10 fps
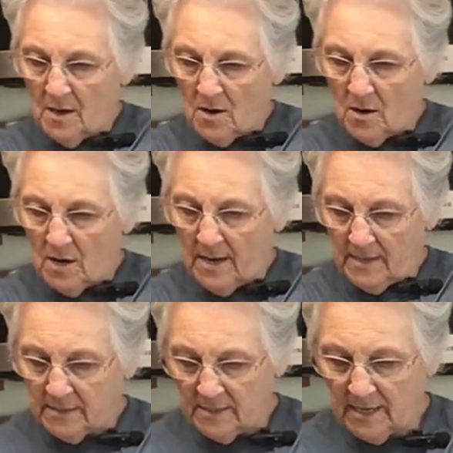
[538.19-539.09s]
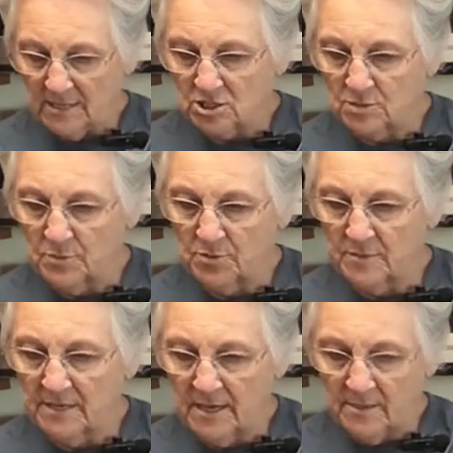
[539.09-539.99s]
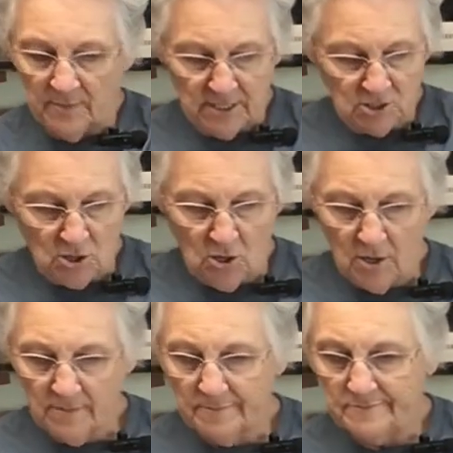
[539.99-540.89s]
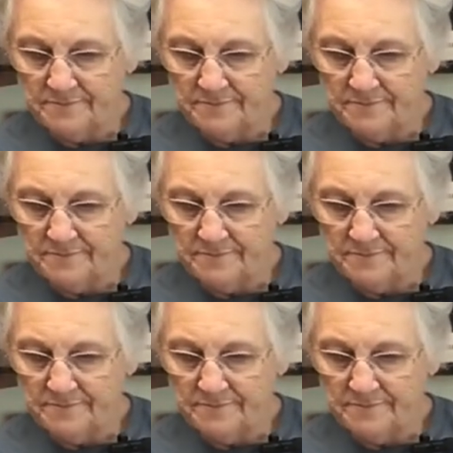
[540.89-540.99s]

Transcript: All right, and I'll just put them down in my jar.